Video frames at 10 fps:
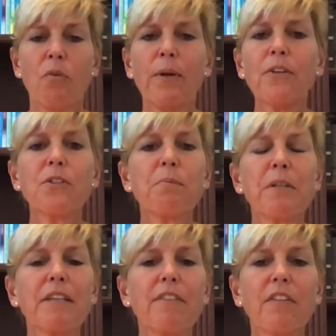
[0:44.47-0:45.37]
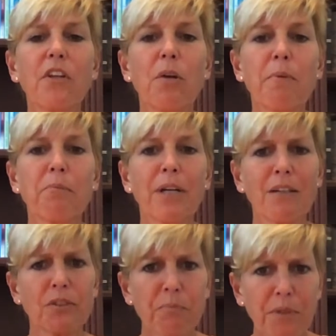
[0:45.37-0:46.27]
We used to believe that the human
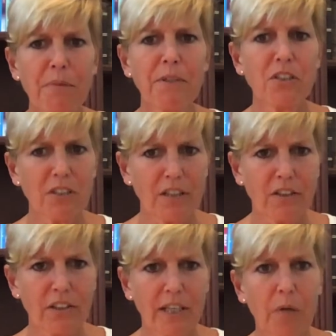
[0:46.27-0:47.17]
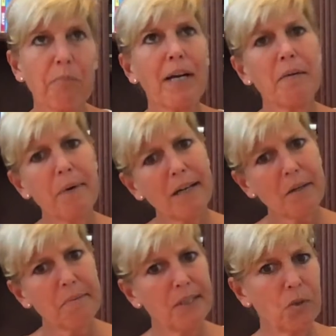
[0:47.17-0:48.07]
brain was pretty much done cooking by about
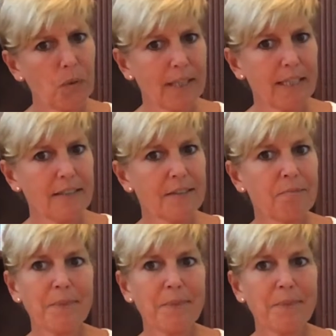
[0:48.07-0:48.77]
our mid 20s,